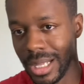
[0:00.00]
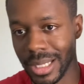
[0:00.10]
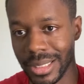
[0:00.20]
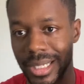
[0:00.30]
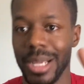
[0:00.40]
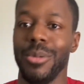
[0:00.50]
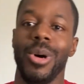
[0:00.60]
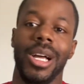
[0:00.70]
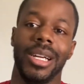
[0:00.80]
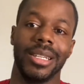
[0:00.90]

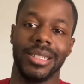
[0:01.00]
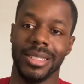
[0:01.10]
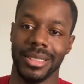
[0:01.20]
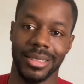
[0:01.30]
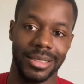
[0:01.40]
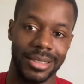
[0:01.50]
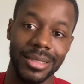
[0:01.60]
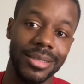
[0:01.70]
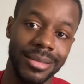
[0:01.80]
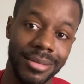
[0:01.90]
Sanwa because
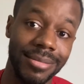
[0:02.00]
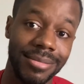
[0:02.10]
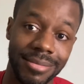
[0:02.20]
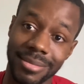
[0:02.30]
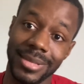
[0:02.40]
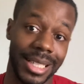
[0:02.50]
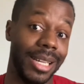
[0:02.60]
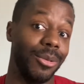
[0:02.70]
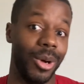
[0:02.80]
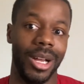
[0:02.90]

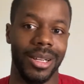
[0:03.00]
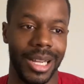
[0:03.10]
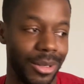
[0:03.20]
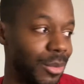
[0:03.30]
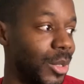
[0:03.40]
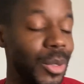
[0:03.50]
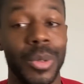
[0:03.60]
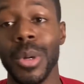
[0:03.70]
Sanwa, I don't know.